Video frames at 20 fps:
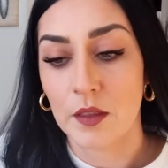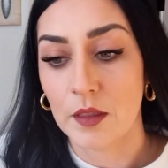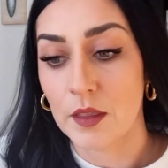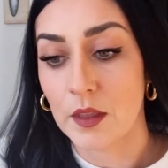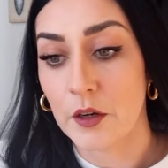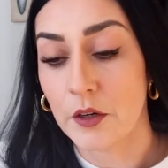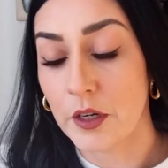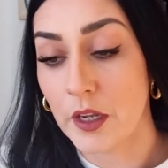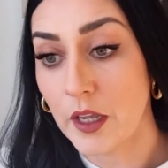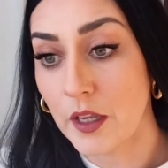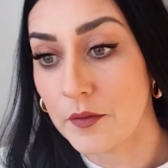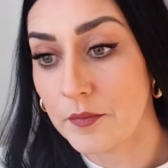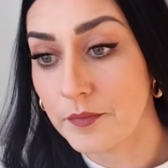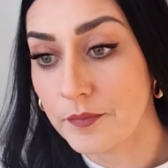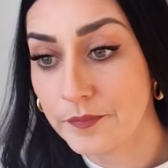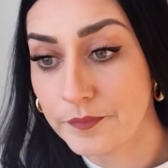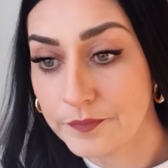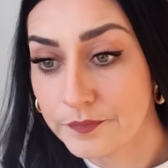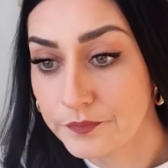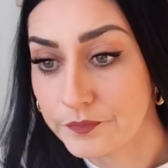they're done.
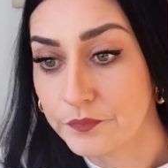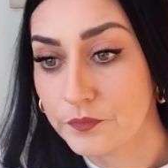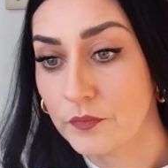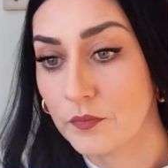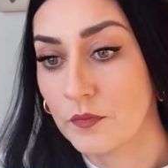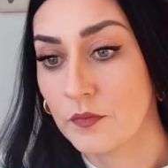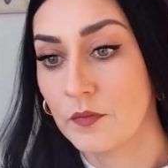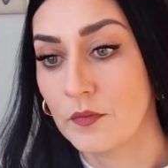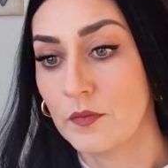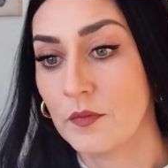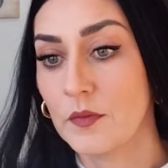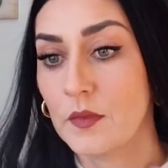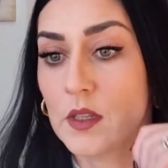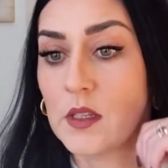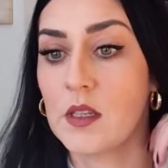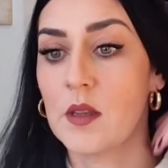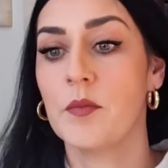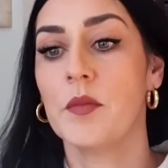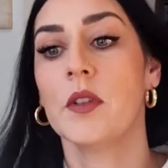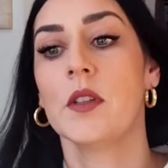
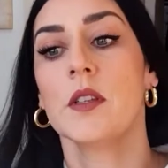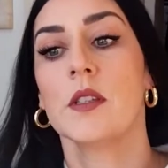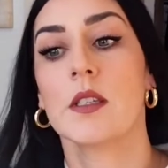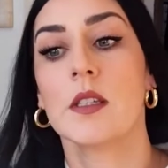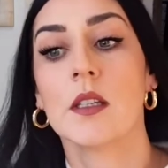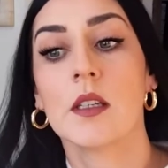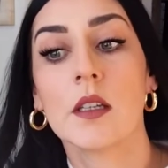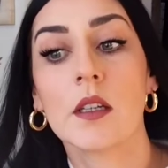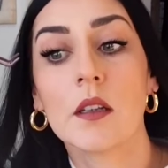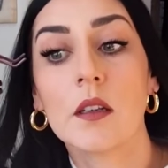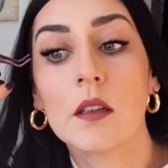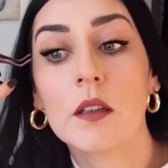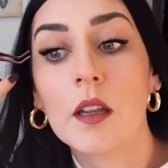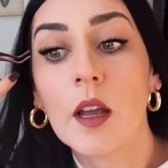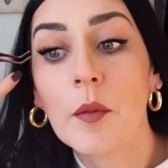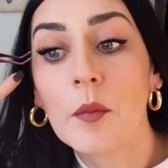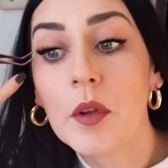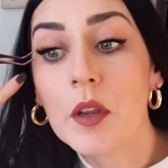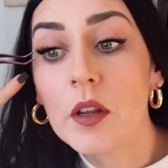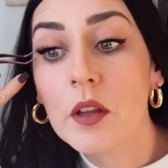Simple as that. Now
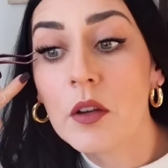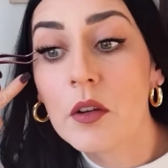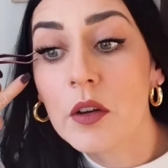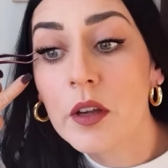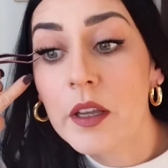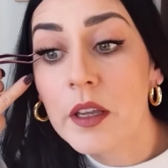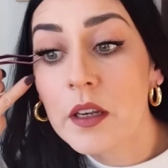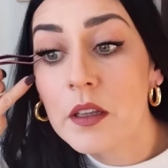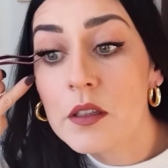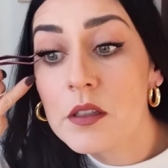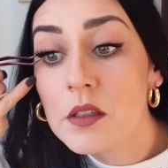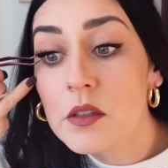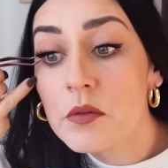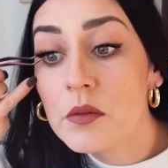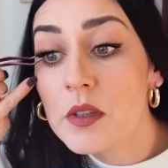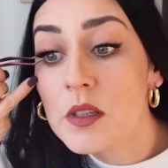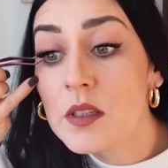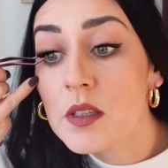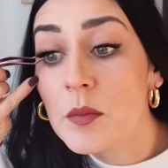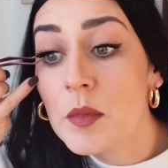I'm going to go ahead and
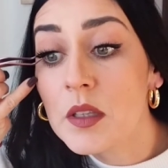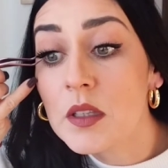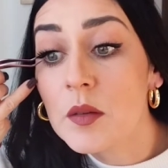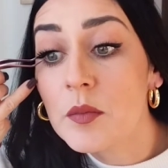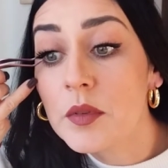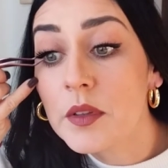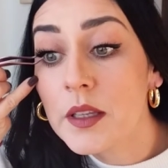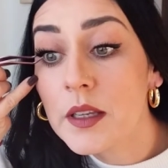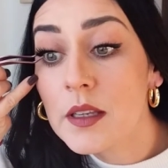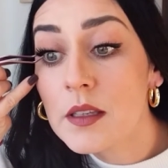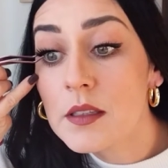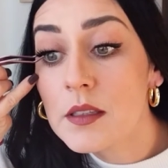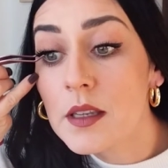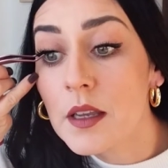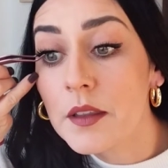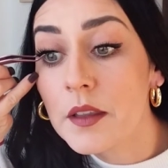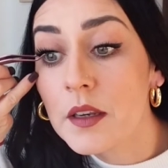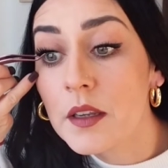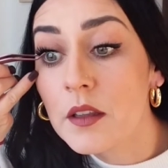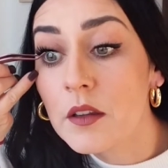squeeze them into place now
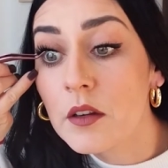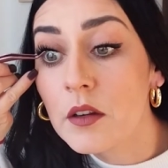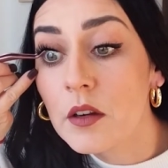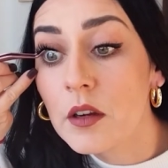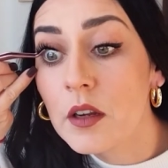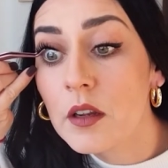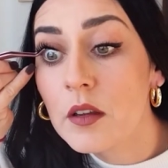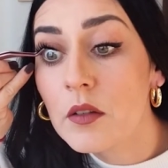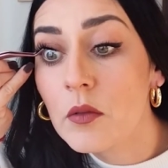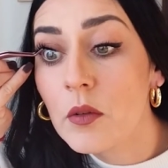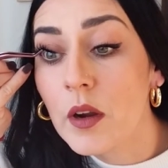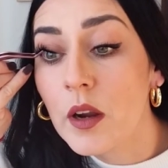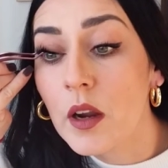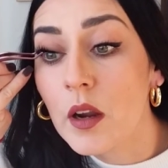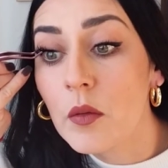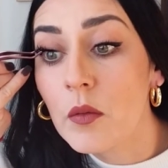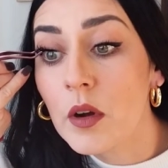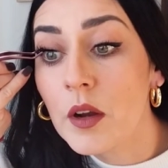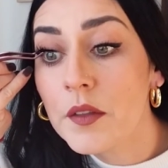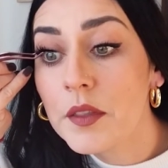that they're where I
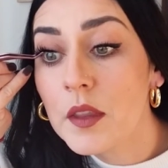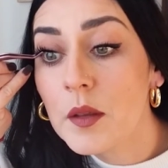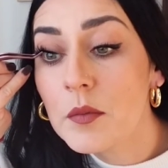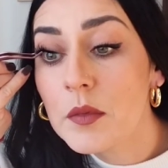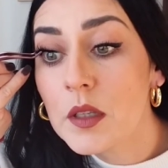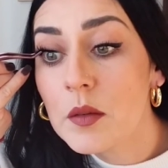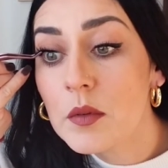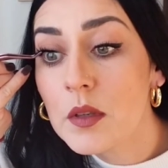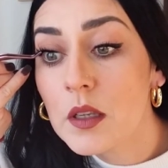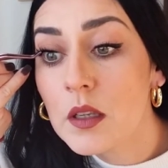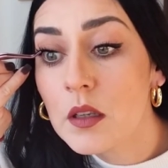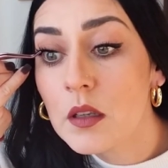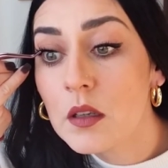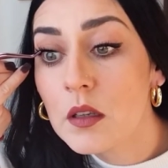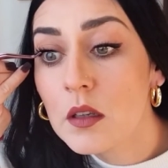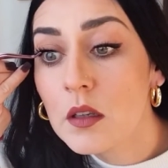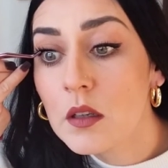want them to be.